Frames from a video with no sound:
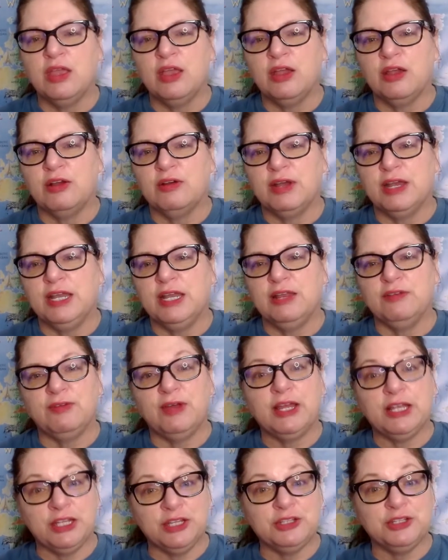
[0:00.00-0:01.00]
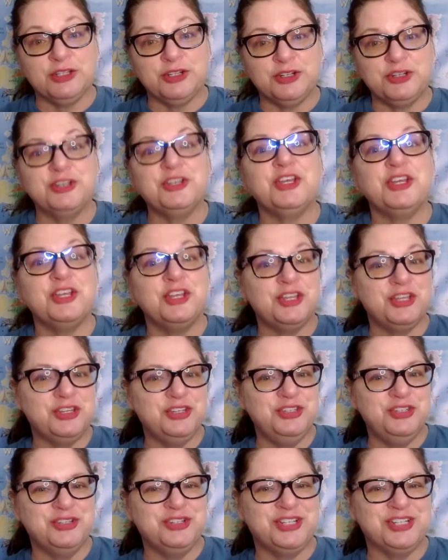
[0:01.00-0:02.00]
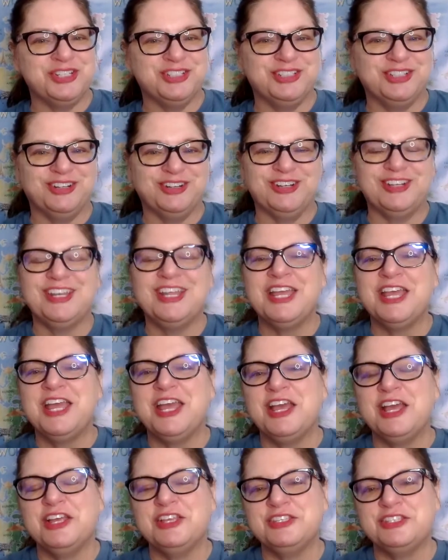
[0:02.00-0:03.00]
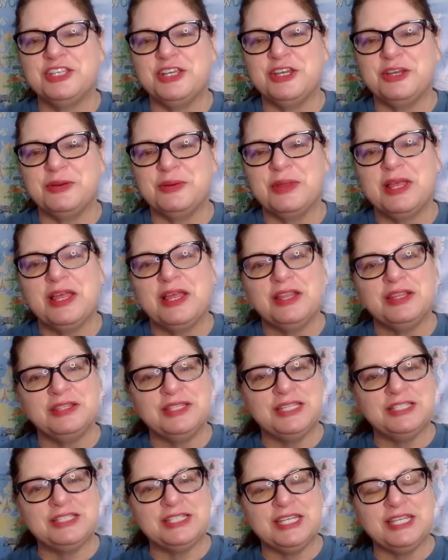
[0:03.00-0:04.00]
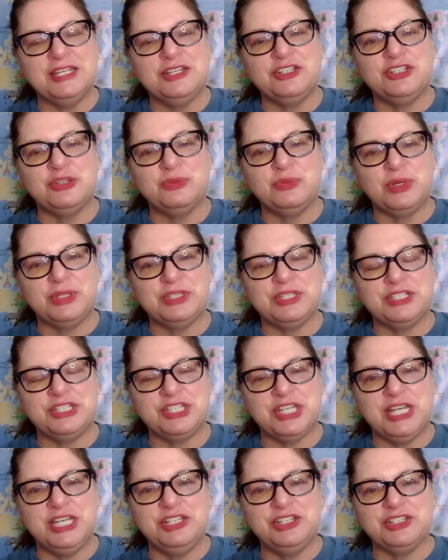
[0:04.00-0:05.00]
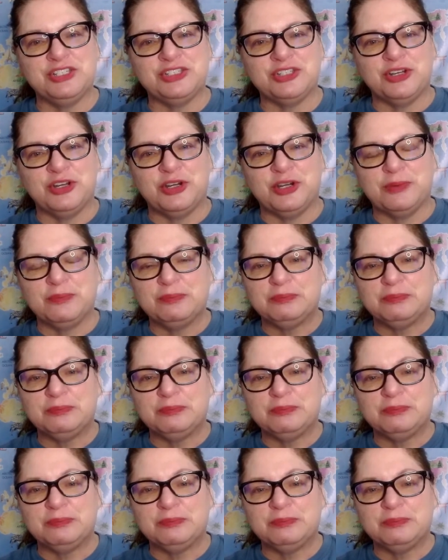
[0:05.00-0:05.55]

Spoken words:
All right, if I could learn, you can learn. So let's get into what the changes are.